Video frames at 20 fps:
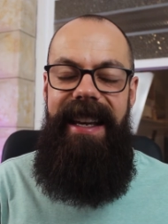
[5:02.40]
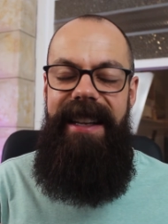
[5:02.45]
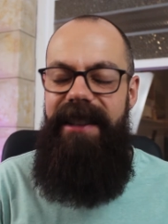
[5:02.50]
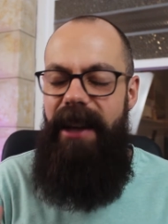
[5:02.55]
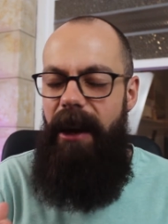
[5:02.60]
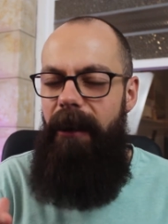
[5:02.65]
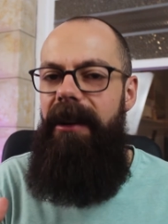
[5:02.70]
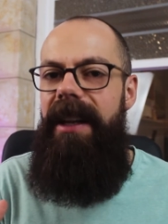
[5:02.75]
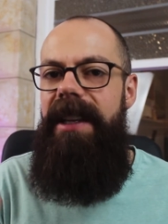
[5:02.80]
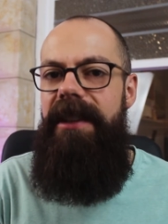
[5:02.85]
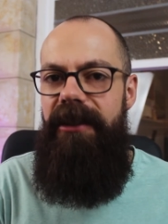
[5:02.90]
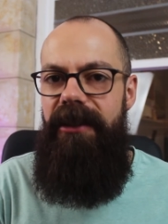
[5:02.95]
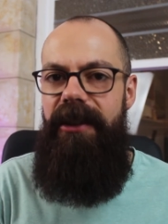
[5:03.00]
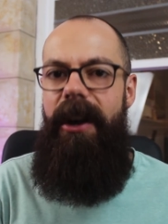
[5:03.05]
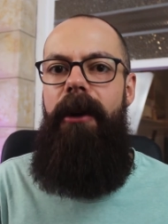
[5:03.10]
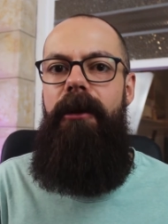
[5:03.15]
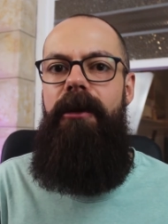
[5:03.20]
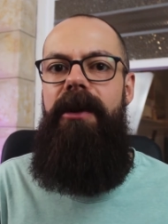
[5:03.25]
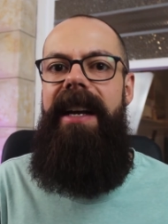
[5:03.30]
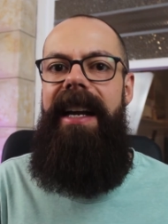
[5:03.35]
it's only
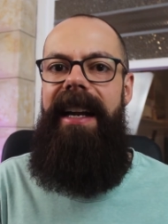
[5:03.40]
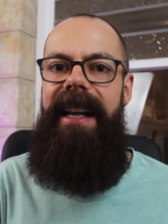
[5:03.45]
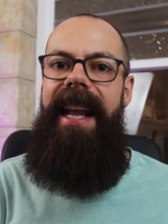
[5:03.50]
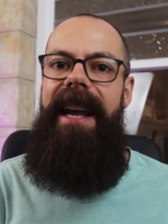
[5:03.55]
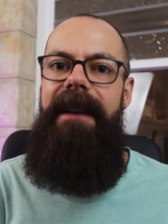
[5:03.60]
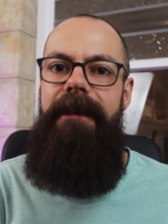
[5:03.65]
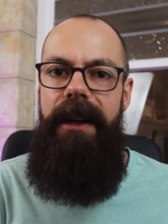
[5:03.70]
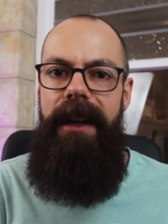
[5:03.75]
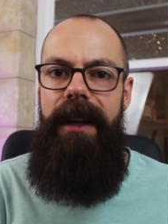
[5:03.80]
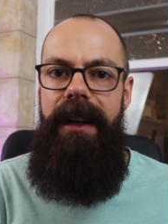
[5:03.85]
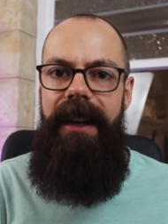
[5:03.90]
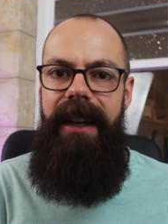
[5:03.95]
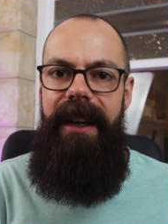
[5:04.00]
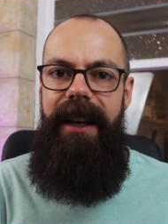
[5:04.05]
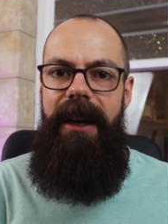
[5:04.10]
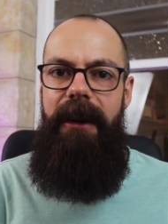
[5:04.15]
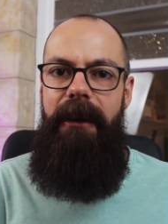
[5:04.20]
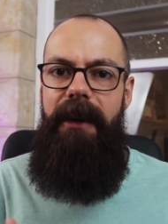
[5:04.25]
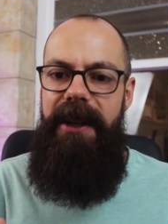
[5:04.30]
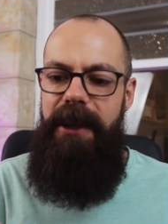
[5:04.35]
so clever,
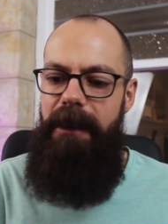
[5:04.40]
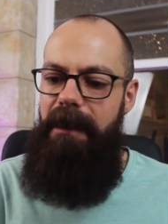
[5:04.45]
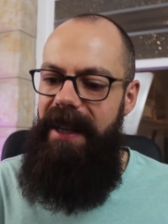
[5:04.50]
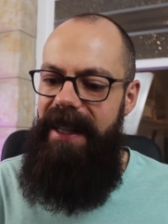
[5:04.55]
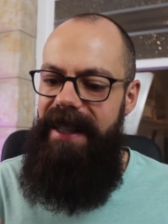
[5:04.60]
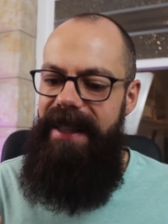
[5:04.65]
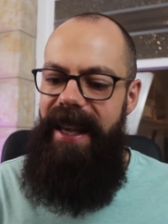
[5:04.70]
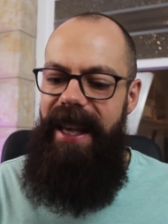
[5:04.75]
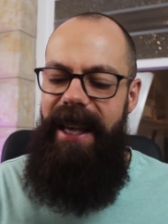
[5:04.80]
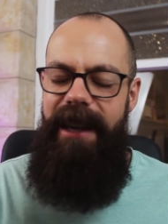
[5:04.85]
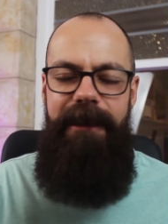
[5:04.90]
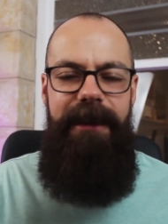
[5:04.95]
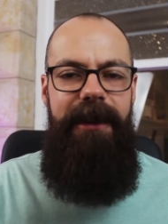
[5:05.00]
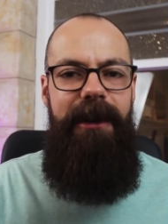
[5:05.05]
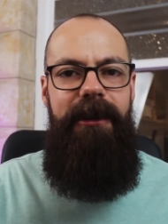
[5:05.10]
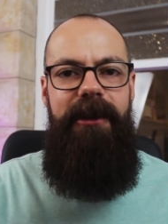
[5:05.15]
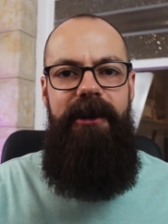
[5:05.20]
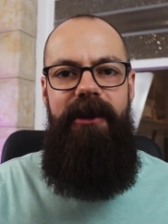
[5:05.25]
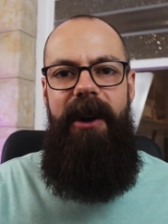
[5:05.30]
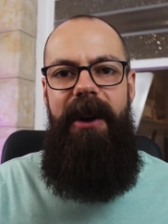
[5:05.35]
which means that if
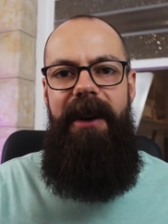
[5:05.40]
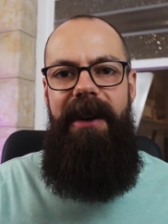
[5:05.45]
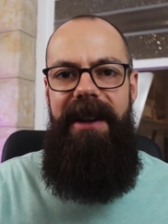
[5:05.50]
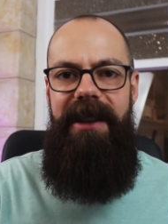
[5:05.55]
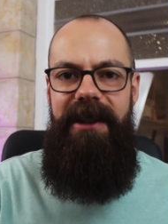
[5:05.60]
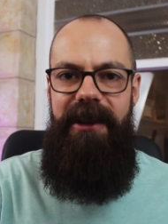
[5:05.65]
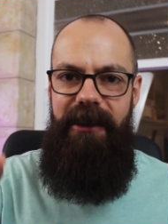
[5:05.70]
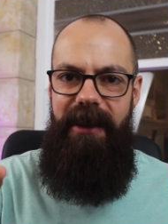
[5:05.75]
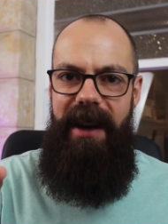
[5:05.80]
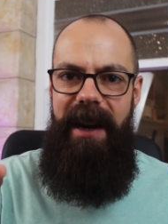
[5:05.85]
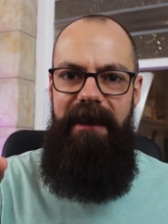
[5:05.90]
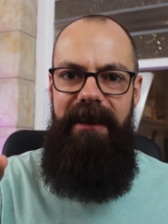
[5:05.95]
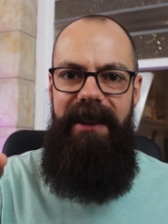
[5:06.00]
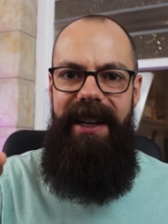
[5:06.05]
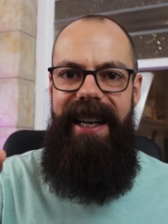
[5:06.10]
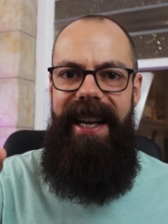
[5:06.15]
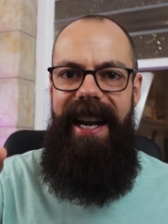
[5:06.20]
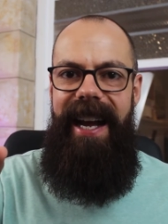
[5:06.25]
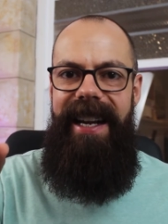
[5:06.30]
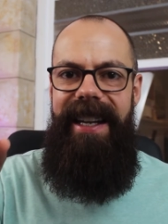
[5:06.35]
your drone is
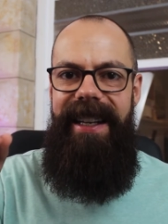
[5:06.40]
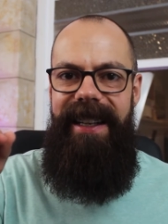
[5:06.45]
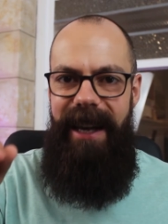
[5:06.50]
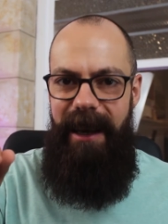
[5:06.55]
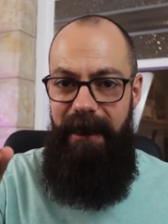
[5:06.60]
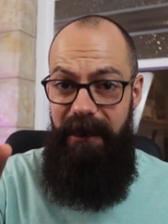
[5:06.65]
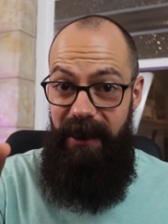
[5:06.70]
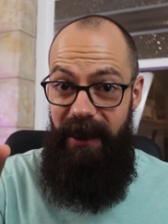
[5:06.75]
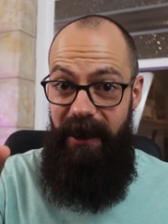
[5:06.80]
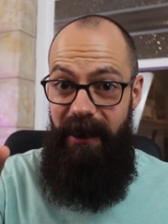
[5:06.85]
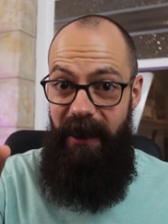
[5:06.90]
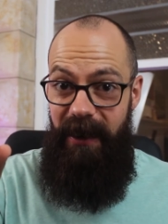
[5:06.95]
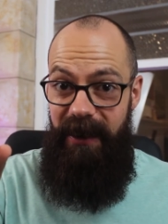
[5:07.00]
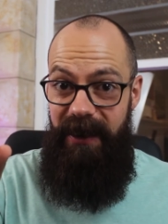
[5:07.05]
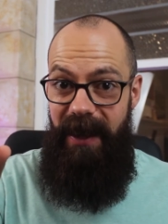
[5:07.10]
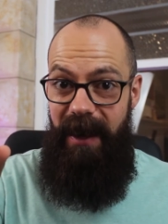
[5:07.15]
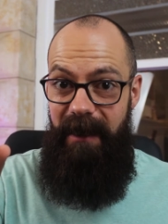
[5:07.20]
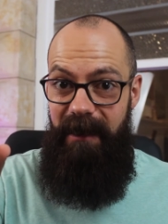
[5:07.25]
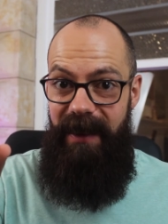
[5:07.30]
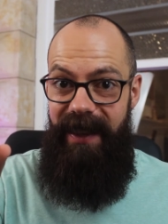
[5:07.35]
traveling and it comes across
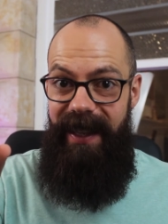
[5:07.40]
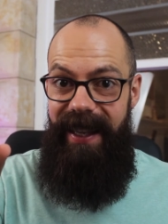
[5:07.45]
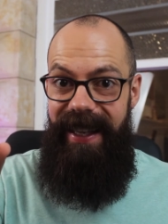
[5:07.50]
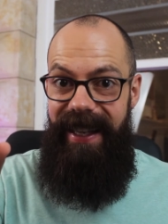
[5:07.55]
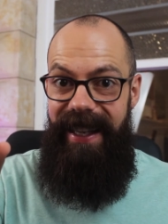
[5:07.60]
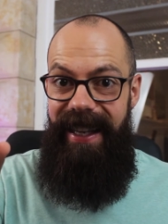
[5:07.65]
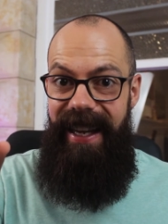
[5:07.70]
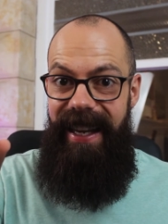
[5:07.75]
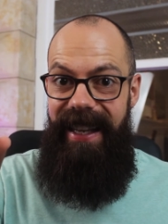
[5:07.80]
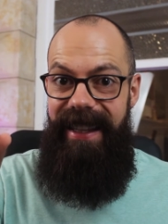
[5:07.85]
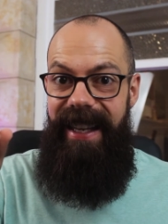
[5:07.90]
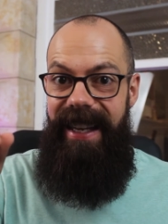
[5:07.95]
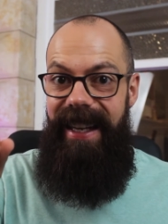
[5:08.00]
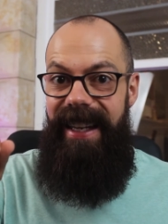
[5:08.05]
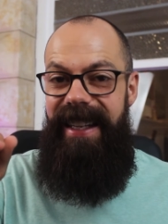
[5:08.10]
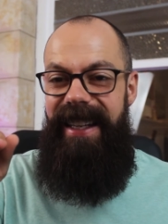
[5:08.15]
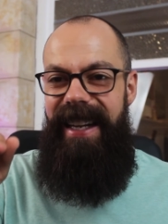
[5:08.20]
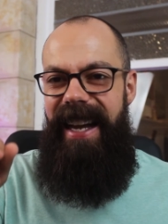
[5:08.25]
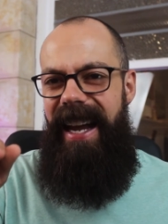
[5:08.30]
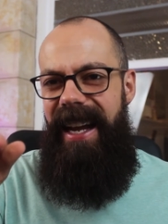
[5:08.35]
something that
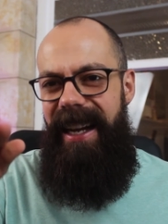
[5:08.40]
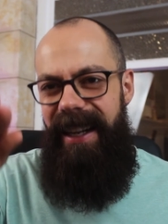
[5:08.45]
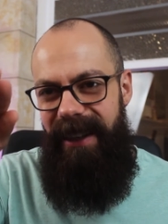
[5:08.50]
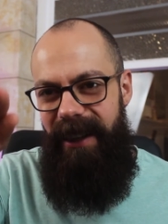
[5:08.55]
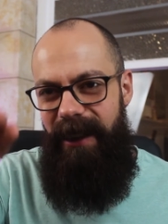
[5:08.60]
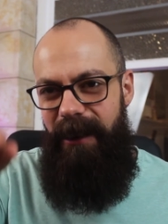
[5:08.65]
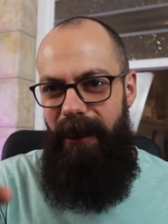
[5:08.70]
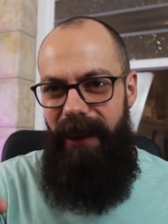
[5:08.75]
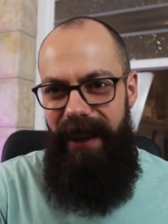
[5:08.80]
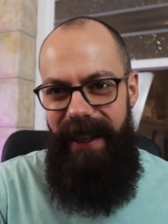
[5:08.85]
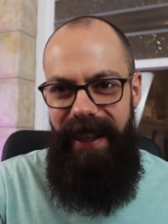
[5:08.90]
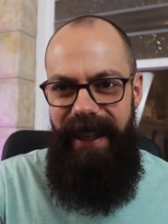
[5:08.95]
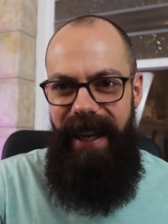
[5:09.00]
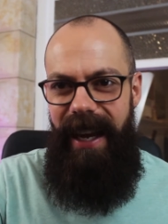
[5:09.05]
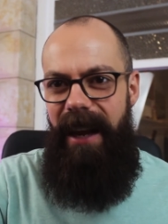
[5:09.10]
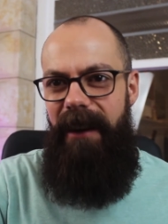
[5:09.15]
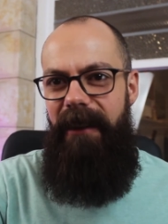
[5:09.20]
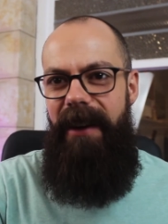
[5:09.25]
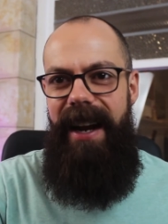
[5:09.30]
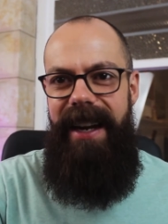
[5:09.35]
it can't quite
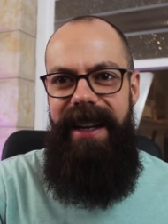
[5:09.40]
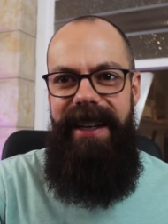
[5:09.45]
get around,